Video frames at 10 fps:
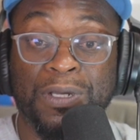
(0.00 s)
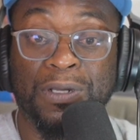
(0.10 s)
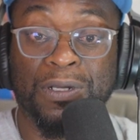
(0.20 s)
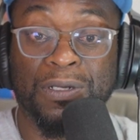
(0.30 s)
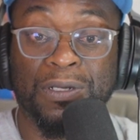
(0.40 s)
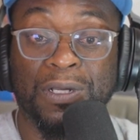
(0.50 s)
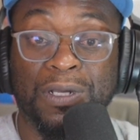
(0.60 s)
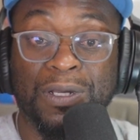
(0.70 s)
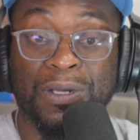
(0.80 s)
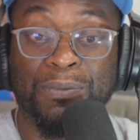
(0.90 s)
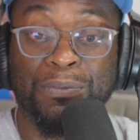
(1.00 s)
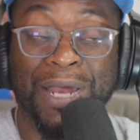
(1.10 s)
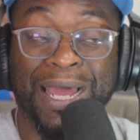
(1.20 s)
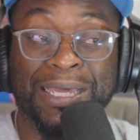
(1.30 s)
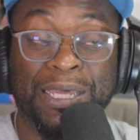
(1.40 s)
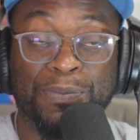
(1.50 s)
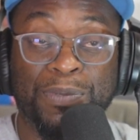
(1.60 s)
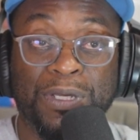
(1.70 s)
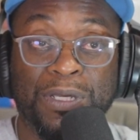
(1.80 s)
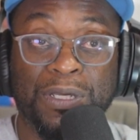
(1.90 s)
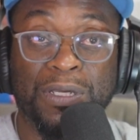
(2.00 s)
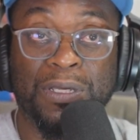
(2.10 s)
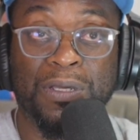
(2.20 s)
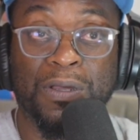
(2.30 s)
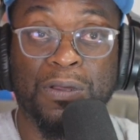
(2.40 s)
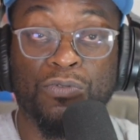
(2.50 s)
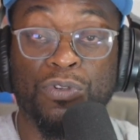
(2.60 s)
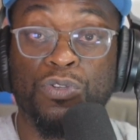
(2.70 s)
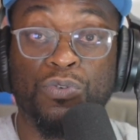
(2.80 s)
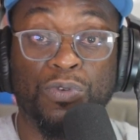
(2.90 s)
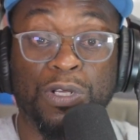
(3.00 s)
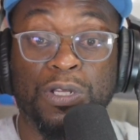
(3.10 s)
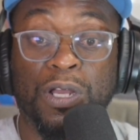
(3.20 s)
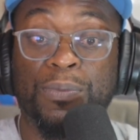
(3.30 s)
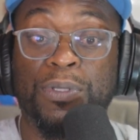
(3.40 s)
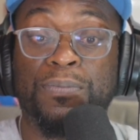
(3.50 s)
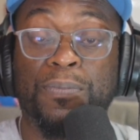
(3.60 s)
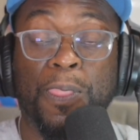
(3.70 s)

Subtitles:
a Black Hippie reunion coming.